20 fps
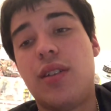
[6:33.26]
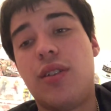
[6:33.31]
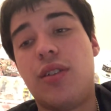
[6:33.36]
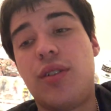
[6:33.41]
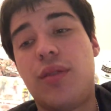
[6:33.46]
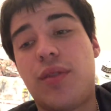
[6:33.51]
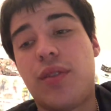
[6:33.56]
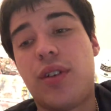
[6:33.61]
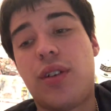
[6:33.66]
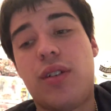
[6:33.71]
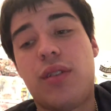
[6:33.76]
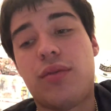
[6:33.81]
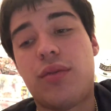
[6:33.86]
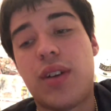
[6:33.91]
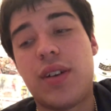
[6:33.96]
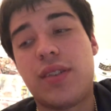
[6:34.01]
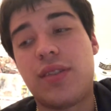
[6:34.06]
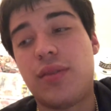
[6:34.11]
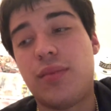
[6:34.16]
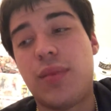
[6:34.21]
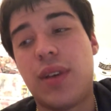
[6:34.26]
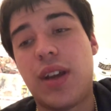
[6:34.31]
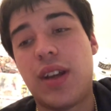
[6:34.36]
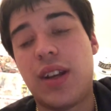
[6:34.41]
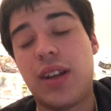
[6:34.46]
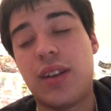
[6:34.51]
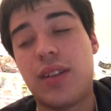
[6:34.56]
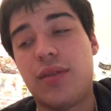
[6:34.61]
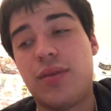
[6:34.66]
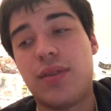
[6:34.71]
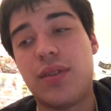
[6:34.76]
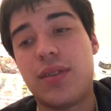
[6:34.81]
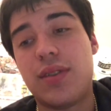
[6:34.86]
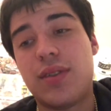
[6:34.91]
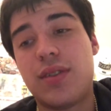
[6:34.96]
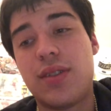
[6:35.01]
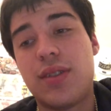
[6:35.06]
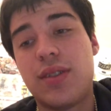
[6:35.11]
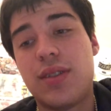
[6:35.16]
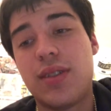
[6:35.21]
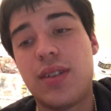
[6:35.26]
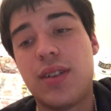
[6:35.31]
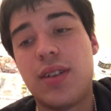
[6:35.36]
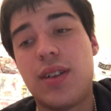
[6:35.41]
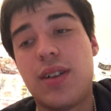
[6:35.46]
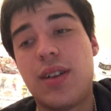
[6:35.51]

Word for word: Overall, WrestleMania was